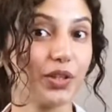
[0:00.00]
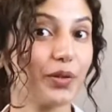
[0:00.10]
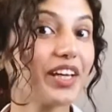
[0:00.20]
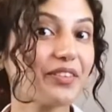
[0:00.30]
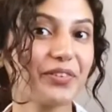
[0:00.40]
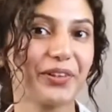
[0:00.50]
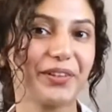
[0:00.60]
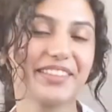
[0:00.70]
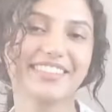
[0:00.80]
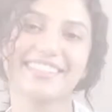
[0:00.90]
looking
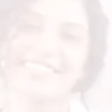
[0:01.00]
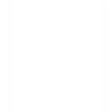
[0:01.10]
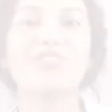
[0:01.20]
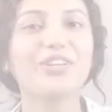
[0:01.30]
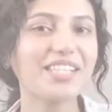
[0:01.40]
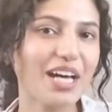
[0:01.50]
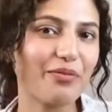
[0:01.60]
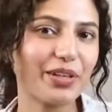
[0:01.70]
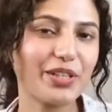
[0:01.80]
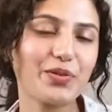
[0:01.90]
for. If you're
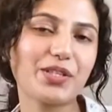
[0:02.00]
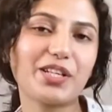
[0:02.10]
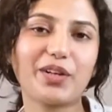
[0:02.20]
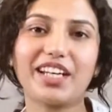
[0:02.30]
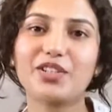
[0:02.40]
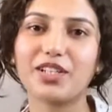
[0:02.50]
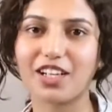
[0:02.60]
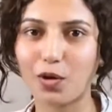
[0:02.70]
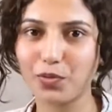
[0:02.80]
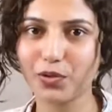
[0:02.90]
someone who is looking to
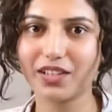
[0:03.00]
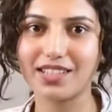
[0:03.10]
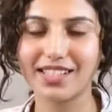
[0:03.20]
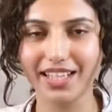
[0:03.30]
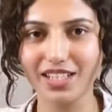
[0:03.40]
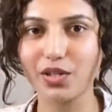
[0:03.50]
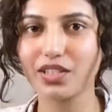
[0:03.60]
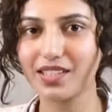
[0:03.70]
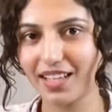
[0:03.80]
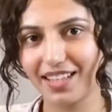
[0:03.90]
adopt to a set
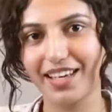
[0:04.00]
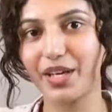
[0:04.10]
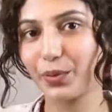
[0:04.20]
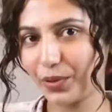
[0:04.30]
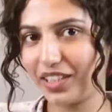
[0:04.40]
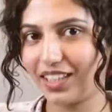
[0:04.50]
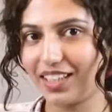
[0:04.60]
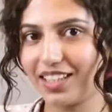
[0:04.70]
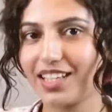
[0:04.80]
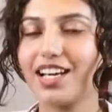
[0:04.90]
skincare
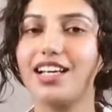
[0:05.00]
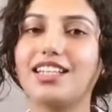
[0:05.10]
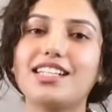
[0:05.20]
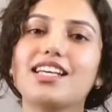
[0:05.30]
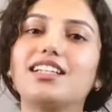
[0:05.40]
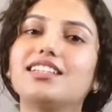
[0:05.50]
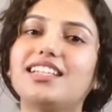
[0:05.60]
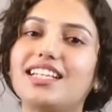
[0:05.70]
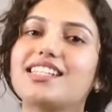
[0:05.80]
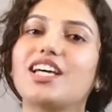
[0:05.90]
routine, these are the
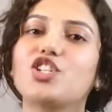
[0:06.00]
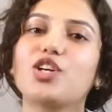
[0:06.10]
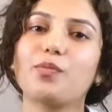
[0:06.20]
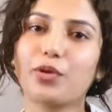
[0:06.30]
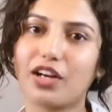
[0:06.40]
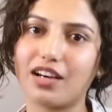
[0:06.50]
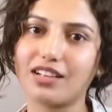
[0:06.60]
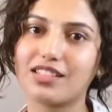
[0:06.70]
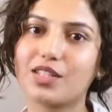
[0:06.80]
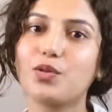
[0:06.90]
3 essential
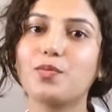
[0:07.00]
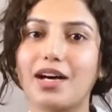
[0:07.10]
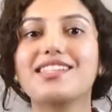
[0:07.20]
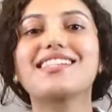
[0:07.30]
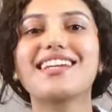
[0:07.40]
products you must